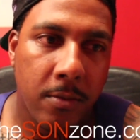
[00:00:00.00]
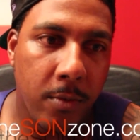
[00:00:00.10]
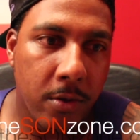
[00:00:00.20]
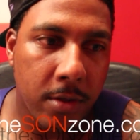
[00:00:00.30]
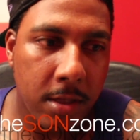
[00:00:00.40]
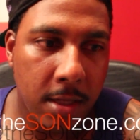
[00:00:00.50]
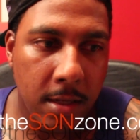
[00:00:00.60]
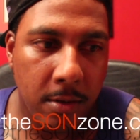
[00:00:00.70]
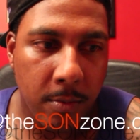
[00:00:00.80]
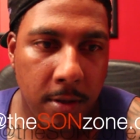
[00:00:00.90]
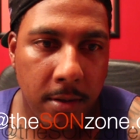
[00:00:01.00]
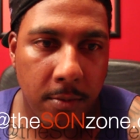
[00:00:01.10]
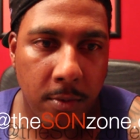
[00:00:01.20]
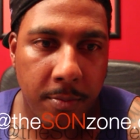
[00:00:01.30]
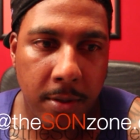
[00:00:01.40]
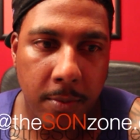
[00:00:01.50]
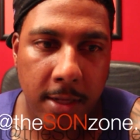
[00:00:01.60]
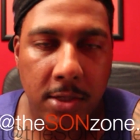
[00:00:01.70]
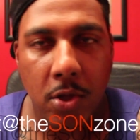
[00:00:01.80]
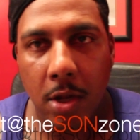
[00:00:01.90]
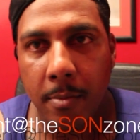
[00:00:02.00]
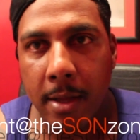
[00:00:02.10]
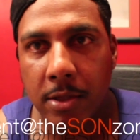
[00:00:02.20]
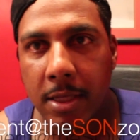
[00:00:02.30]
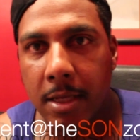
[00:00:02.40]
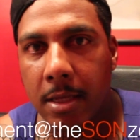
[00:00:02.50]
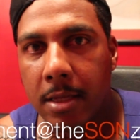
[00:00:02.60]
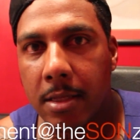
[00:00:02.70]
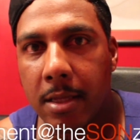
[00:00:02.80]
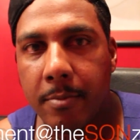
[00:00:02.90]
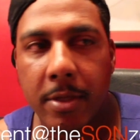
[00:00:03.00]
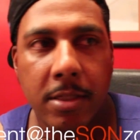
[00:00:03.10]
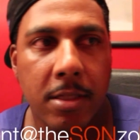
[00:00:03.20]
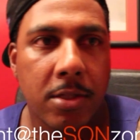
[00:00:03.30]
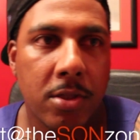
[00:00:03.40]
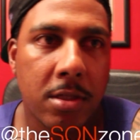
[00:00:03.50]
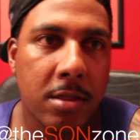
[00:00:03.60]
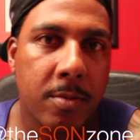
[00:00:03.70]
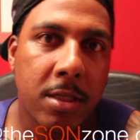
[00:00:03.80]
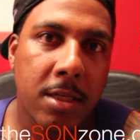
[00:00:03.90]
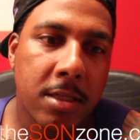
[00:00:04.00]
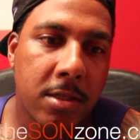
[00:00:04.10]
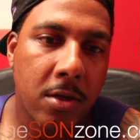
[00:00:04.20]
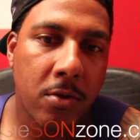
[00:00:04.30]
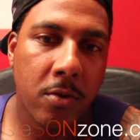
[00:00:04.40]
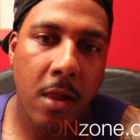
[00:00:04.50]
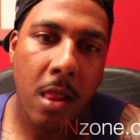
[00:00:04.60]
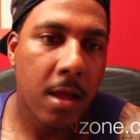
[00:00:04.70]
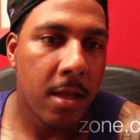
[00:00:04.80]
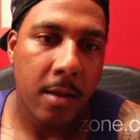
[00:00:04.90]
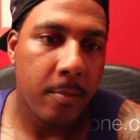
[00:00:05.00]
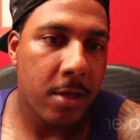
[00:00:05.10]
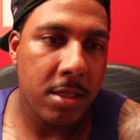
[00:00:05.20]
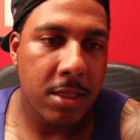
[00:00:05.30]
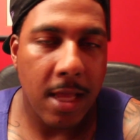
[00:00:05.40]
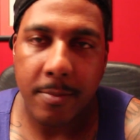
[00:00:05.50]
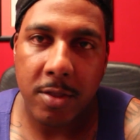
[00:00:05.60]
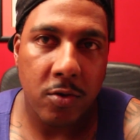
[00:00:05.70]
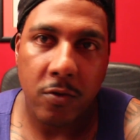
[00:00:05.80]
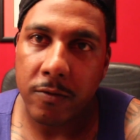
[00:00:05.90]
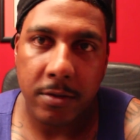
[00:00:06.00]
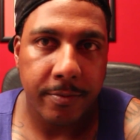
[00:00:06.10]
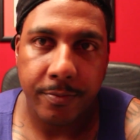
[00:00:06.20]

We only dealing with people that's all about their business. You know what I'm saying? So playtime is over.